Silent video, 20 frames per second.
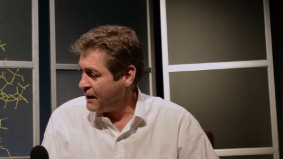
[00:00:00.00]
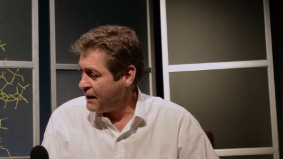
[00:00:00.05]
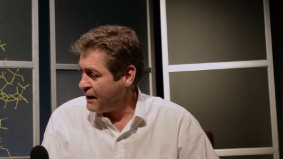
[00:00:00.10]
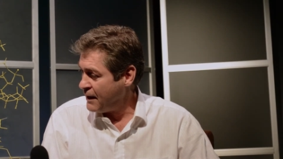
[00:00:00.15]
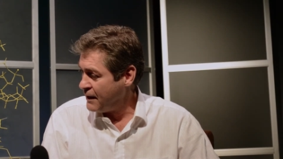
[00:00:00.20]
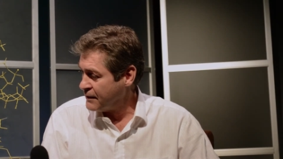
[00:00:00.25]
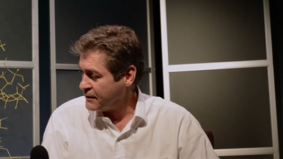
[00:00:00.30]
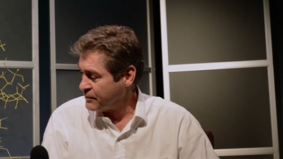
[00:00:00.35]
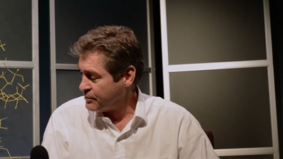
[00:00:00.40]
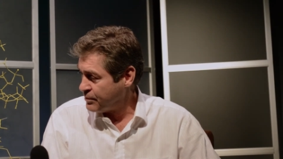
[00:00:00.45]

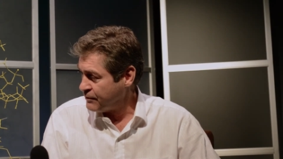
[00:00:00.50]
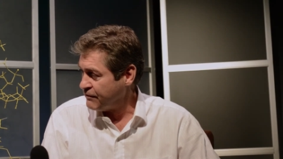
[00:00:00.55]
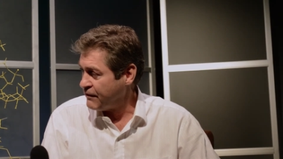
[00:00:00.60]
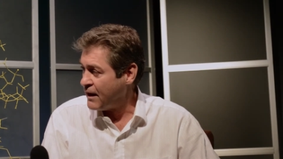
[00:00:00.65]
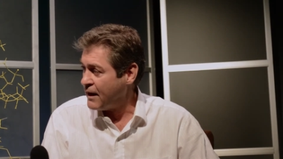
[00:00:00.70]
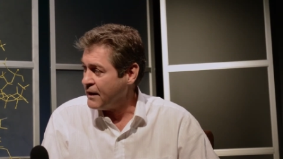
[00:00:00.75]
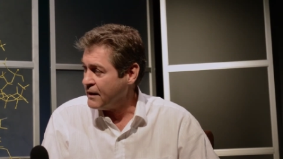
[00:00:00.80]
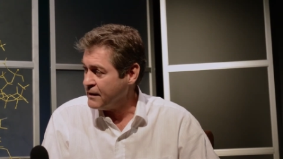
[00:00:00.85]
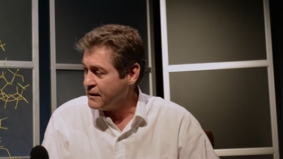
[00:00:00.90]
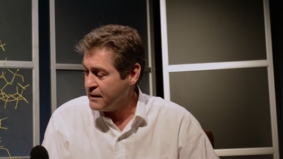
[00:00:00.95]
and to
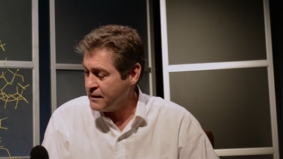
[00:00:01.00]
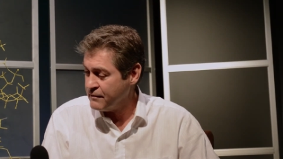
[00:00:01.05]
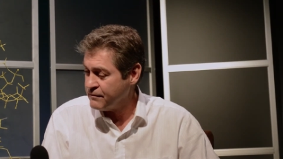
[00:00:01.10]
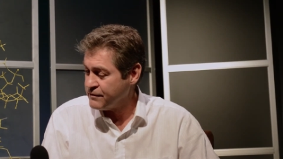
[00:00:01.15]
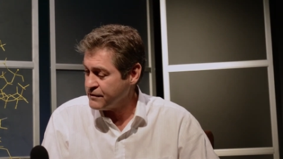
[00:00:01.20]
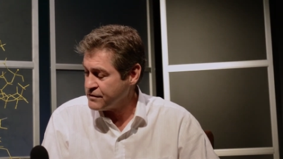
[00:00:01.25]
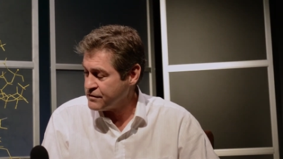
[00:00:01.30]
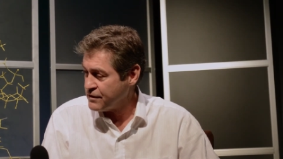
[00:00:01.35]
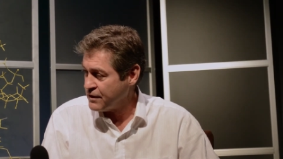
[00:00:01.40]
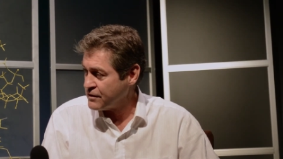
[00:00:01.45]
provide the
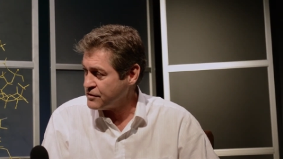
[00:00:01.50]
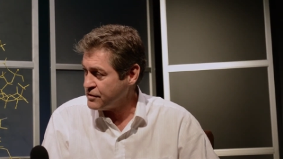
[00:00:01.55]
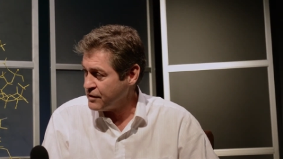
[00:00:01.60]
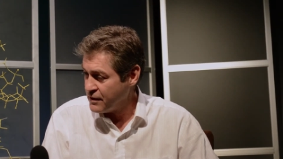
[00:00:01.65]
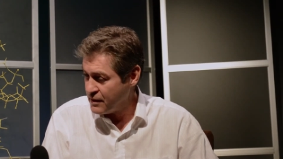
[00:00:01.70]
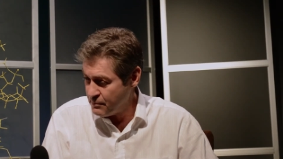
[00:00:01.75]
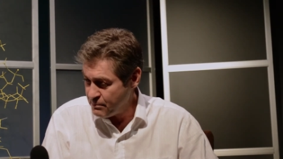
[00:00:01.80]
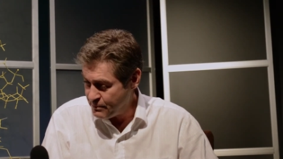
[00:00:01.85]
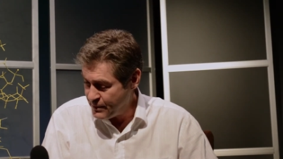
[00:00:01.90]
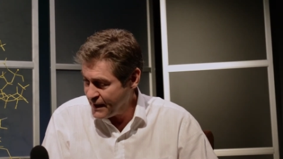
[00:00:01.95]
infrastructure
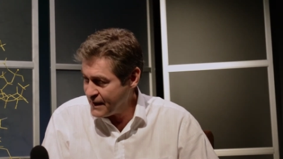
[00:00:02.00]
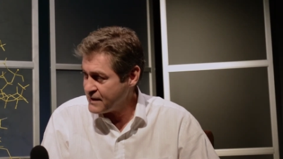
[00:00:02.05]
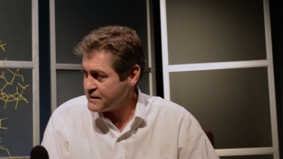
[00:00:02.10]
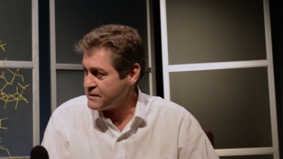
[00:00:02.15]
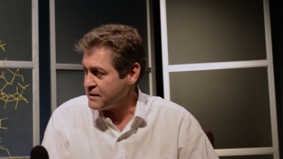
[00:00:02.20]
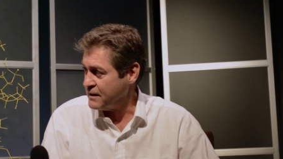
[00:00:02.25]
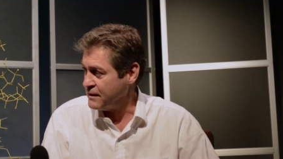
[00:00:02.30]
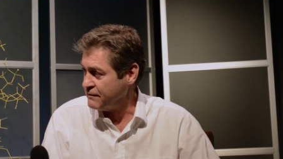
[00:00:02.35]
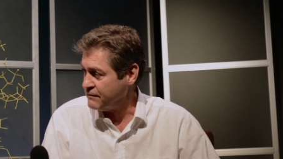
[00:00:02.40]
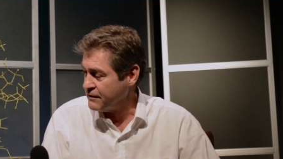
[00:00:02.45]
at a
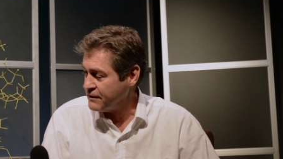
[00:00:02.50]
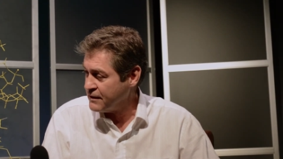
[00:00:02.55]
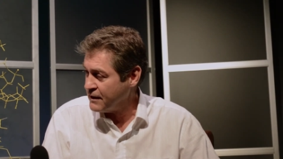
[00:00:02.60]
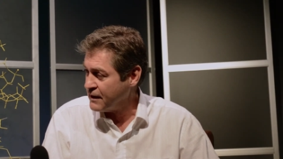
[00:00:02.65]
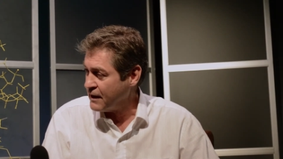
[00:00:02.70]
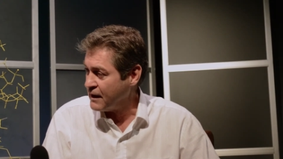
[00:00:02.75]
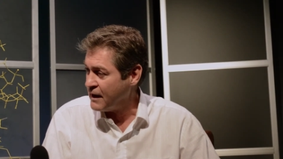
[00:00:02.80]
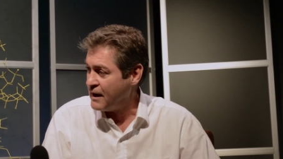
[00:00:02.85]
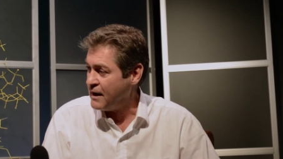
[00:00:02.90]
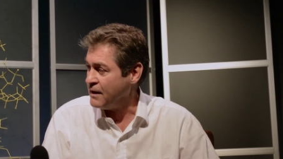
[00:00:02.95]
base level
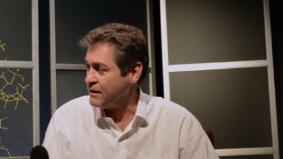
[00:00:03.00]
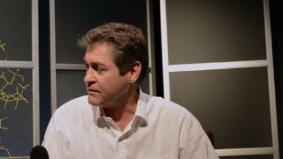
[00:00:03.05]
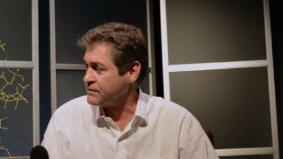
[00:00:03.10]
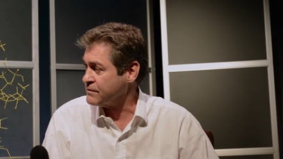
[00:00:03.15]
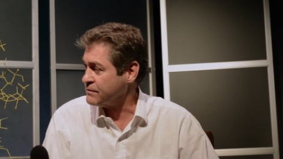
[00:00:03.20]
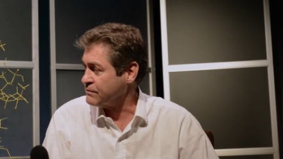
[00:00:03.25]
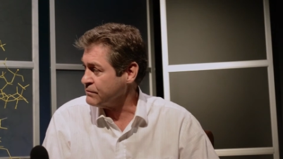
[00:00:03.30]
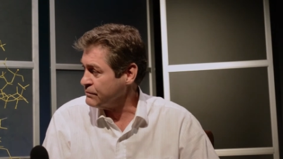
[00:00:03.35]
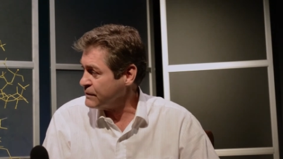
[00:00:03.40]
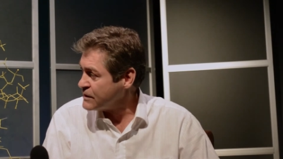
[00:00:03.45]
that
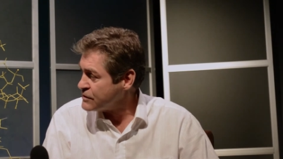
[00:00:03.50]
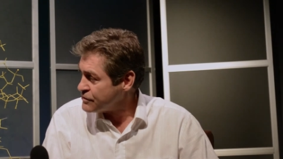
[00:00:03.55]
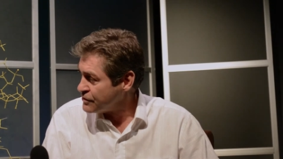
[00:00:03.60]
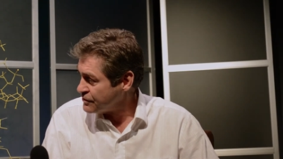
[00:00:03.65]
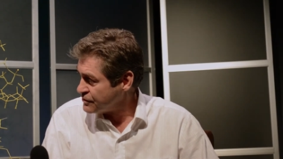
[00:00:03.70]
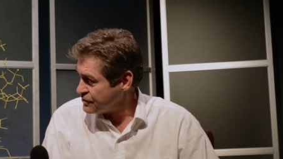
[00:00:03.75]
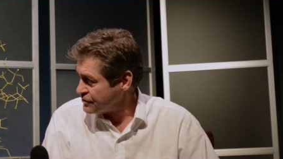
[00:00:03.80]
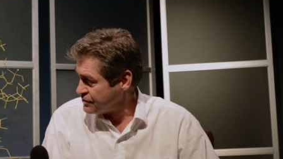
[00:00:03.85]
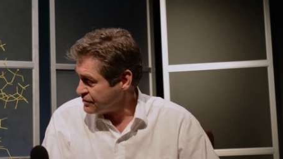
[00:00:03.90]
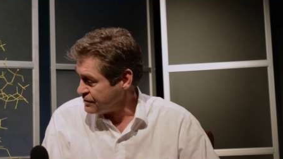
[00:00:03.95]
allows
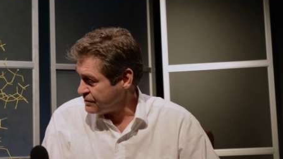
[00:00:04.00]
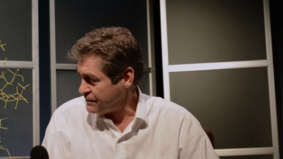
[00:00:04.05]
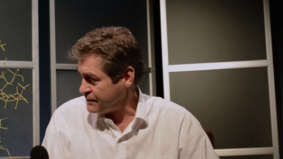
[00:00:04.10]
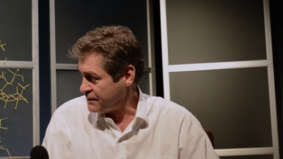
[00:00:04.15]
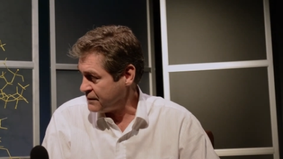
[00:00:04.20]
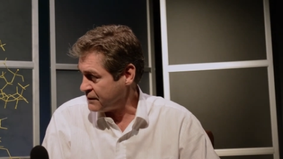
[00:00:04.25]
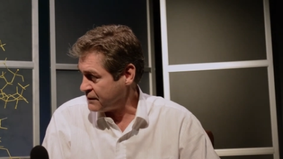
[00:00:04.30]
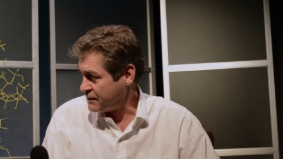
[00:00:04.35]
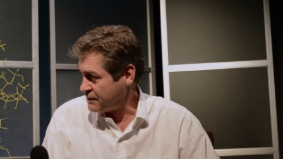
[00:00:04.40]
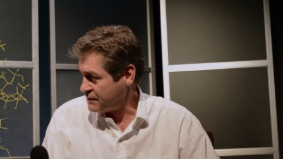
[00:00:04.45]
researchers to
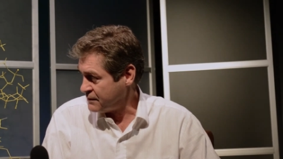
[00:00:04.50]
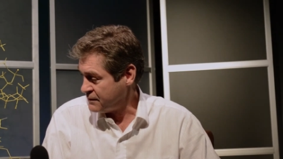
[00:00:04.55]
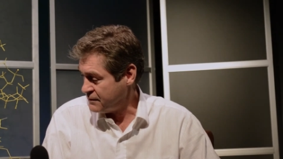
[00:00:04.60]
work.